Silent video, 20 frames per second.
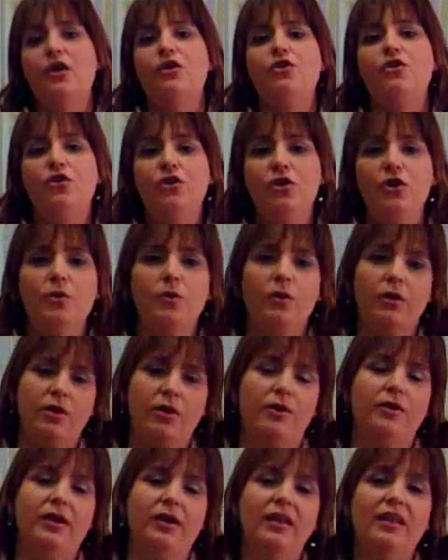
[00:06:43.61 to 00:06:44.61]
You are
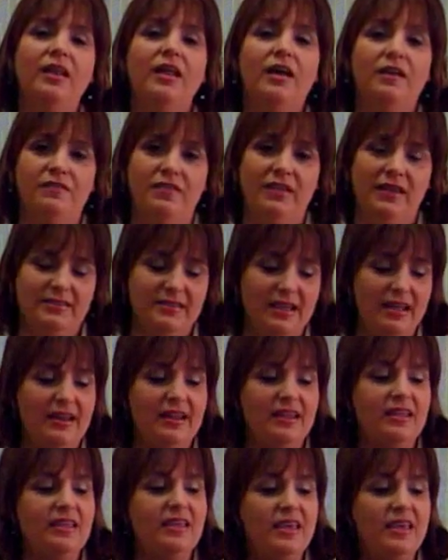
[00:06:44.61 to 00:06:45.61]
going to love this,
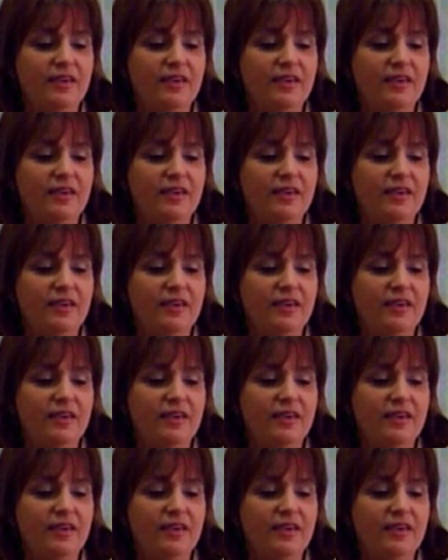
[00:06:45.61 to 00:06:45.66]
and it